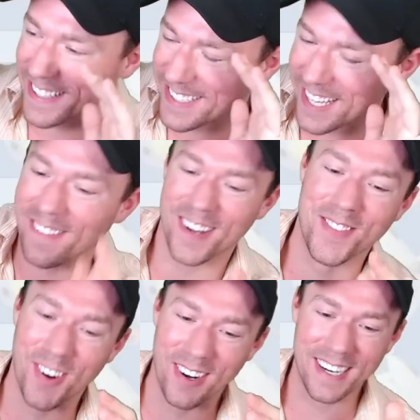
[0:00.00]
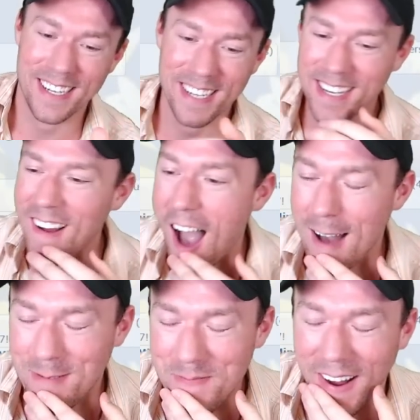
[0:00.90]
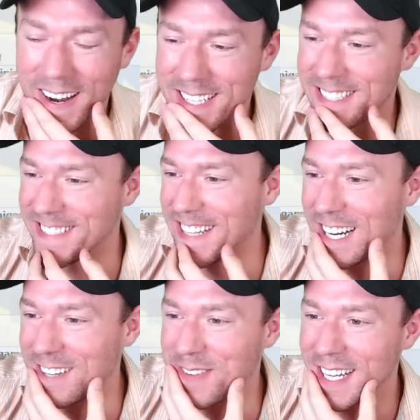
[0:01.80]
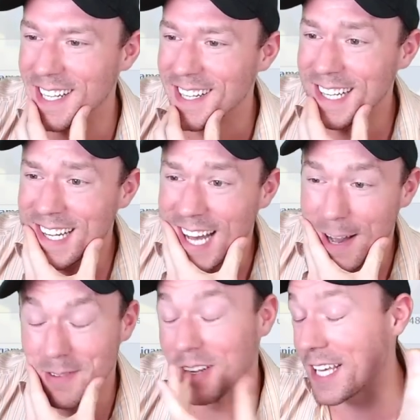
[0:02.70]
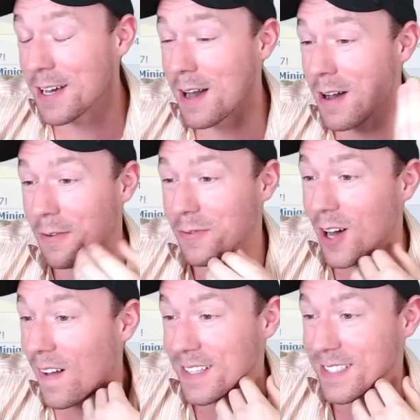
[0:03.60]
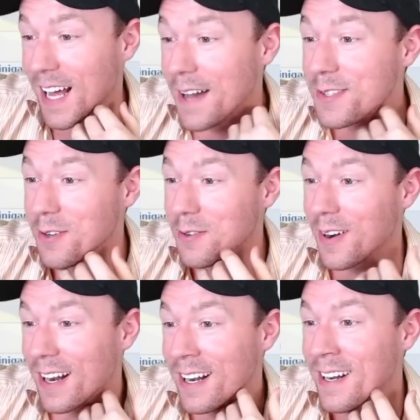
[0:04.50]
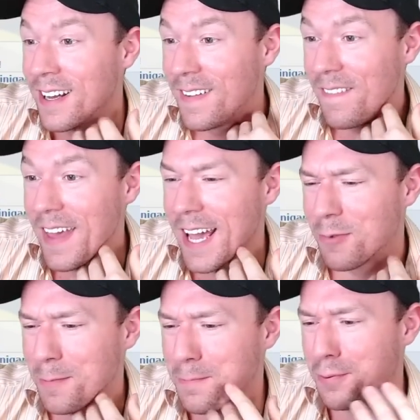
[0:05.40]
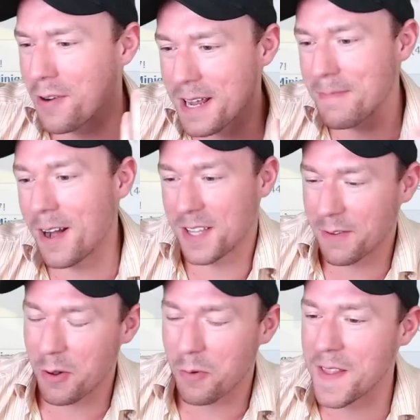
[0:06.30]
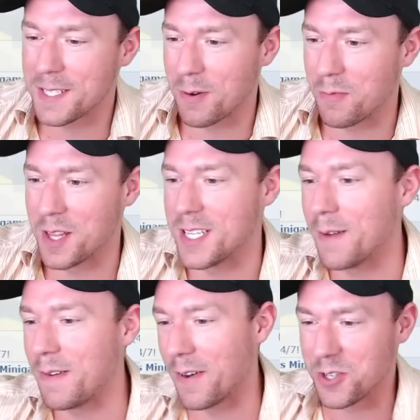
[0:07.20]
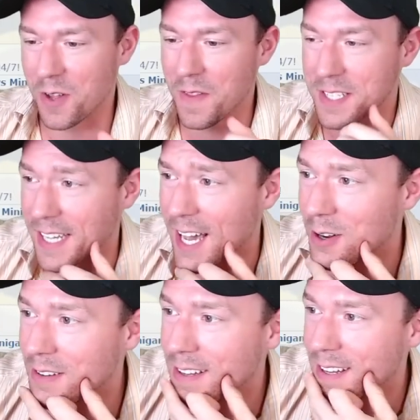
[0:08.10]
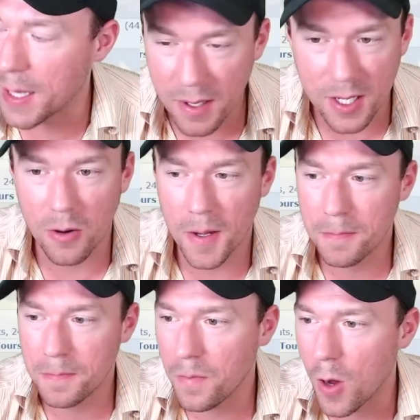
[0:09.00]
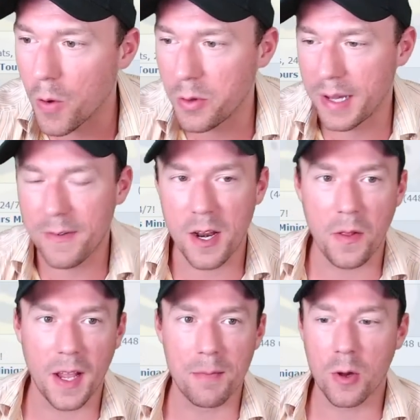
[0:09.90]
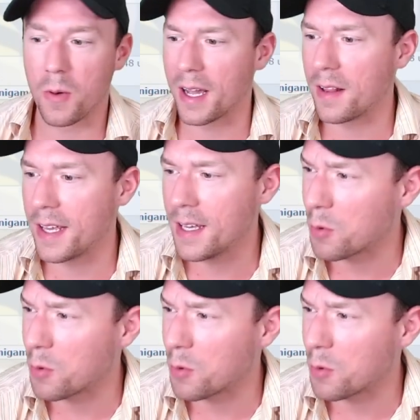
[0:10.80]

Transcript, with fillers: Let's get one more. I'm embarrassed enough, but I mean, really a, a flawless live so far. And we're pretty much, I think we win this one. We're in the top five hundred on this account. We'll keep it going. Hopefully we can find another game quickly.